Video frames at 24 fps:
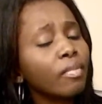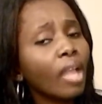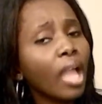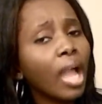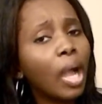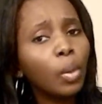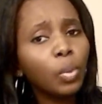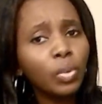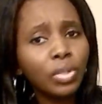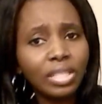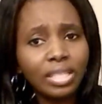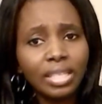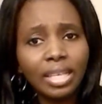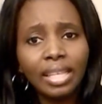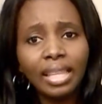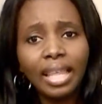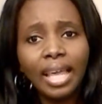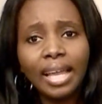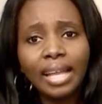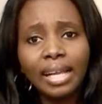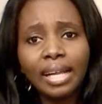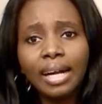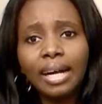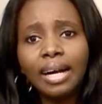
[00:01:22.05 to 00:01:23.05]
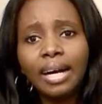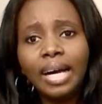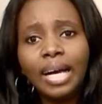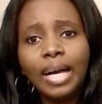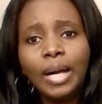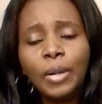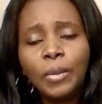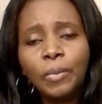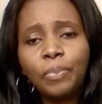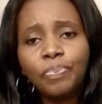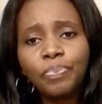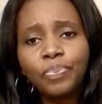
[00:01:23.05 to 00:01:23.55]
I would say like
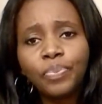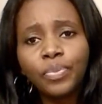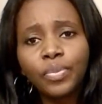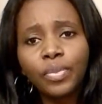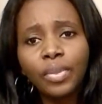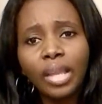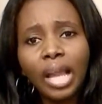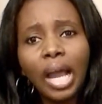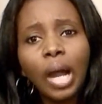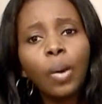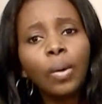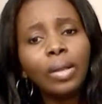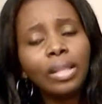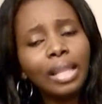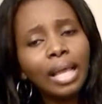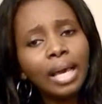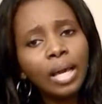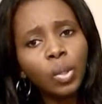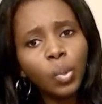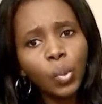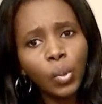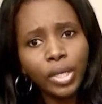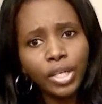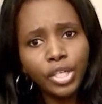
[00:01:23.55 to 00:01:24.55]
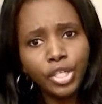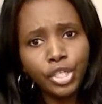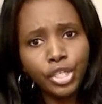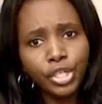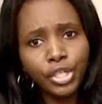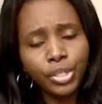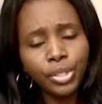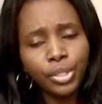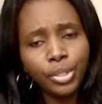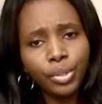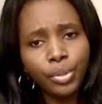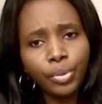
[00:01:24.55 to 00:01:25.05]
our language,
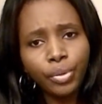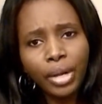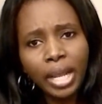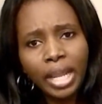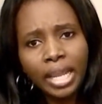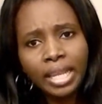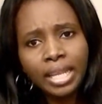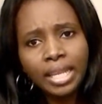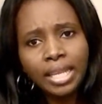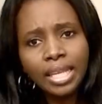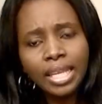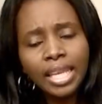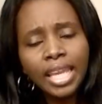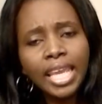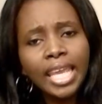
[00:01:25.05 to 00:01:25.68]
right?